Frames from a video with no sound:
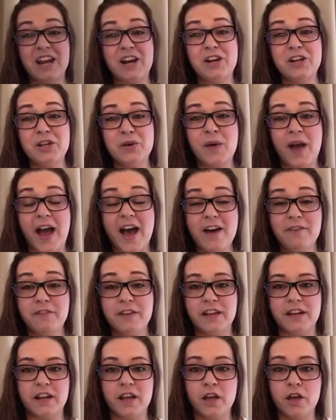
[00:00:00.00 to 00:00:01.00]
there you have
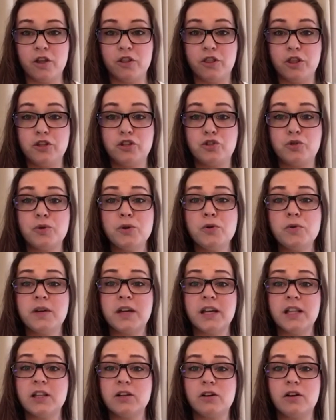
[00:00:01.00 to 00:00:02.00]
it, the true
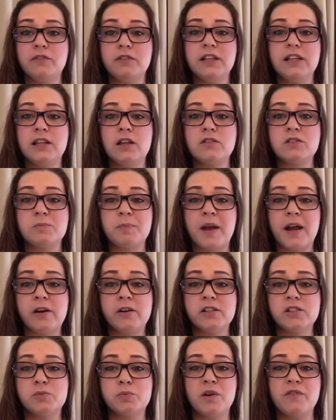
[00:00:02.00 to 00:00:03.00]
killer of Lilo's
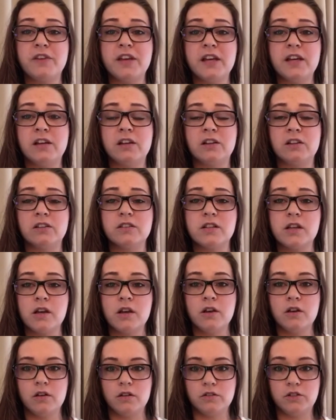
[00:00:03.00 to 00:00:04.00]
parents revealed.
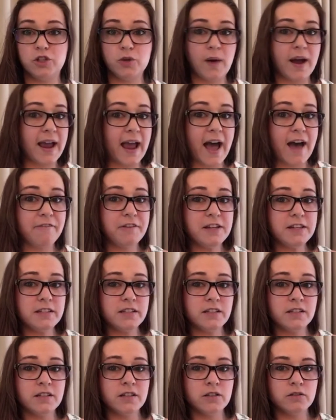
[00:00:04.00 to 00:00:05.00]
Do I have
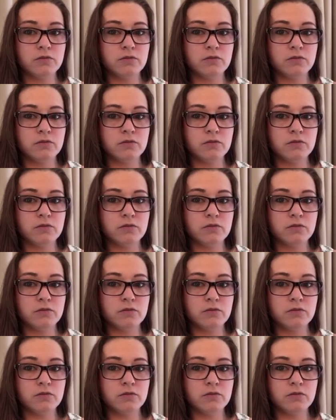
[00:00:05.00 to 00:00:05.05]
it?